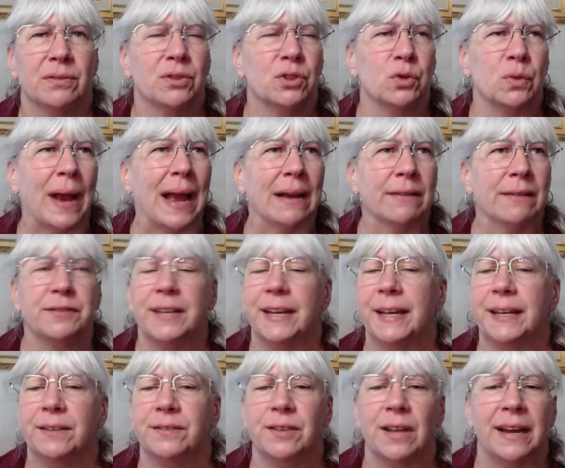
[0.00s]
draft
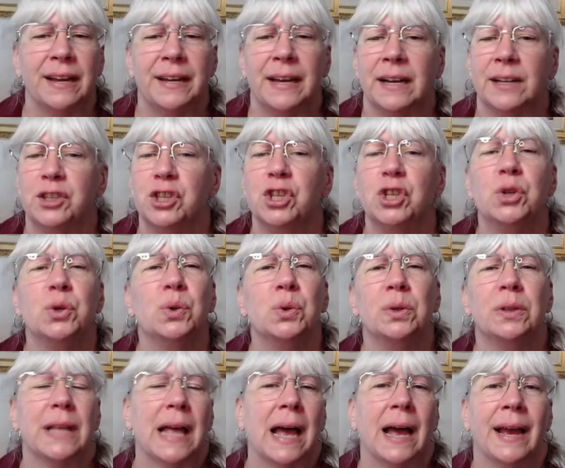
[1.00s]
a
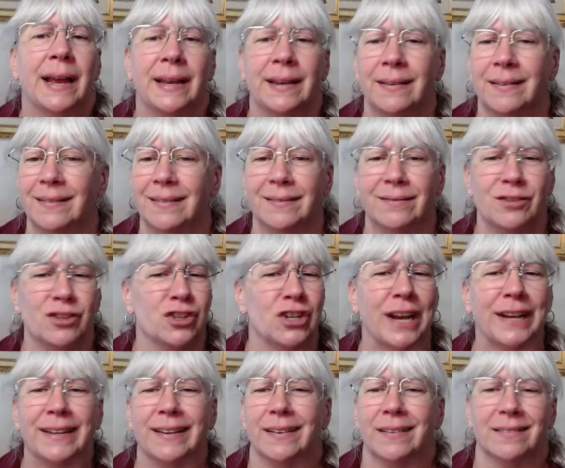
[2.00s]
2-line
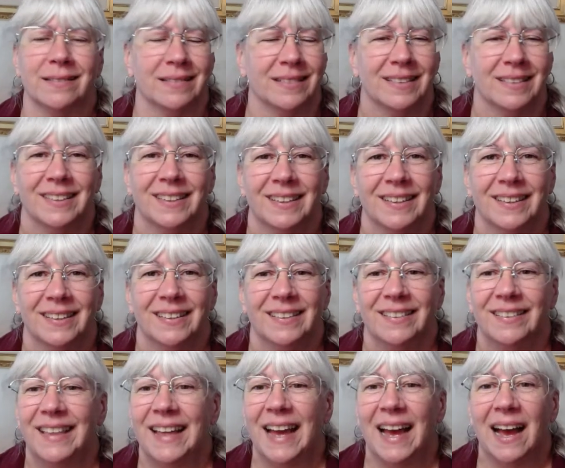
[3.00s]
check-in
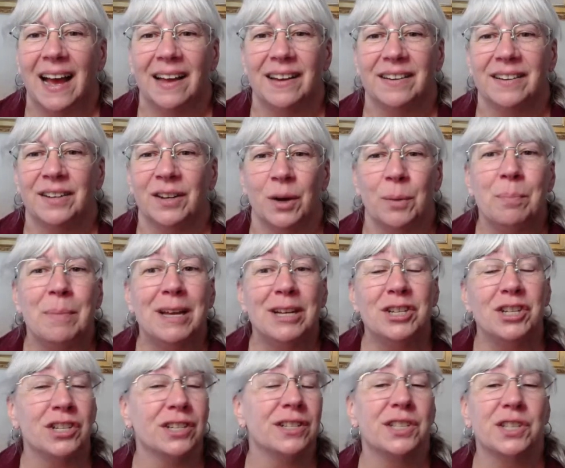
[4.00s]
that
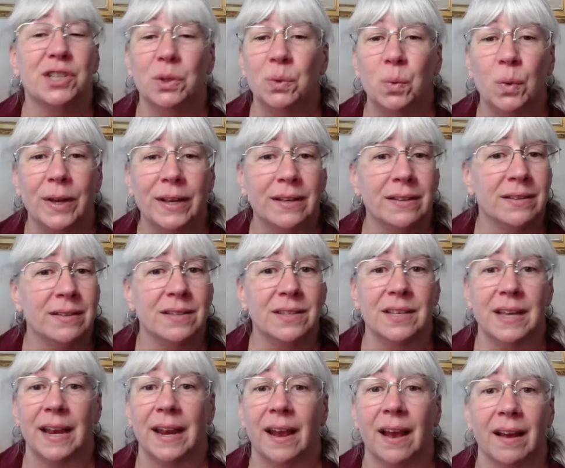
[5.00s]
mentions the wins
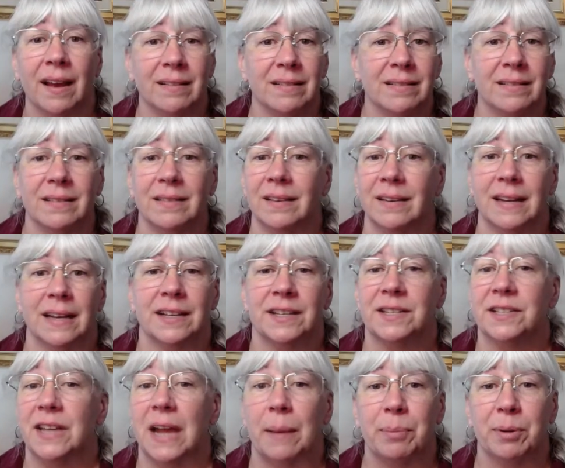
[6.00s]
and the next
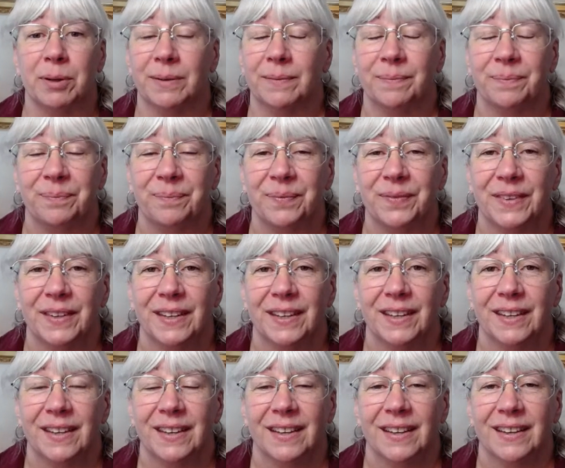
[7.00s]
step.
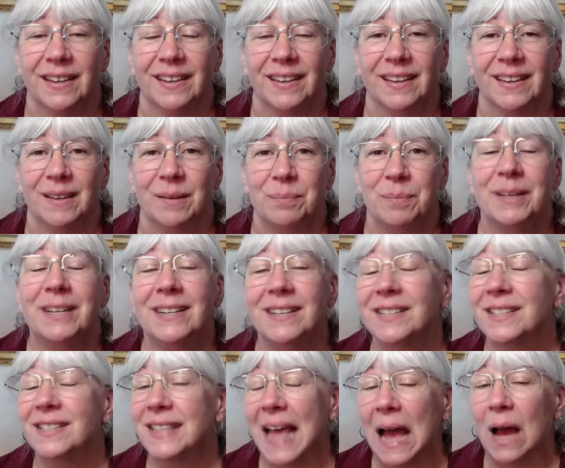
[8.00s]

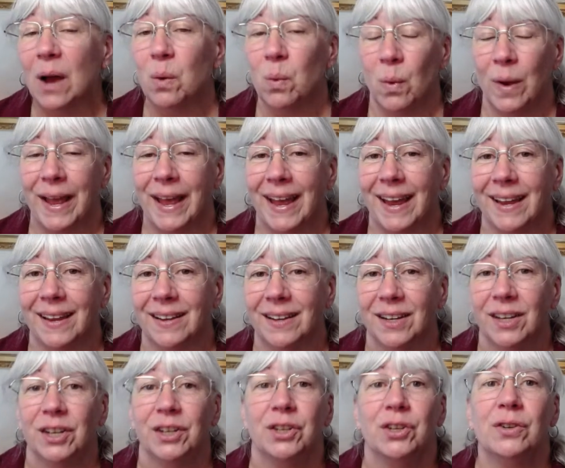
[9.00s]
Because that way
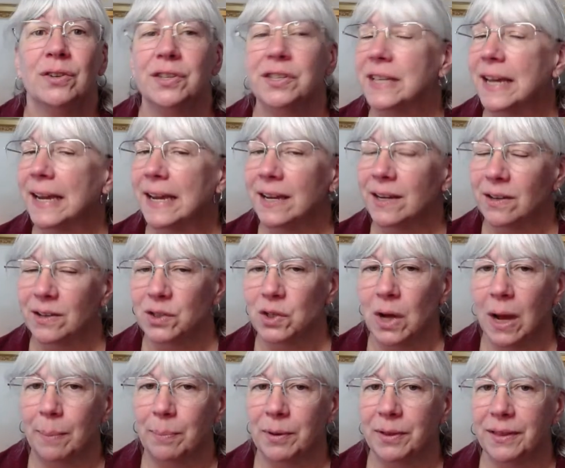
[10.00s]
you're staying on
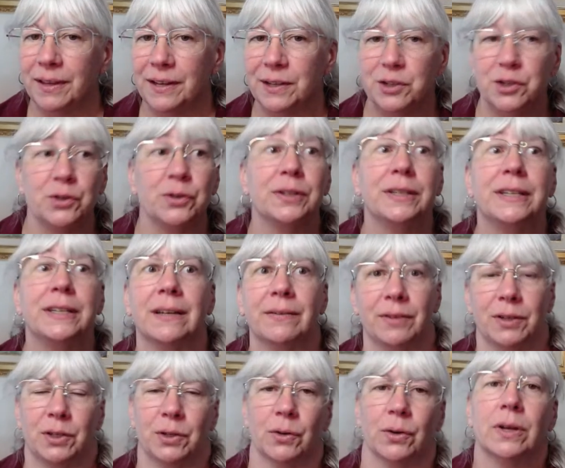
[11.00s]
top of things, you're
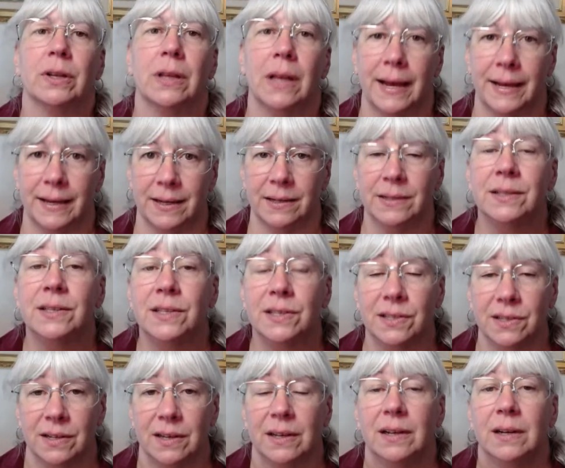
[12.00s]
giving your clients,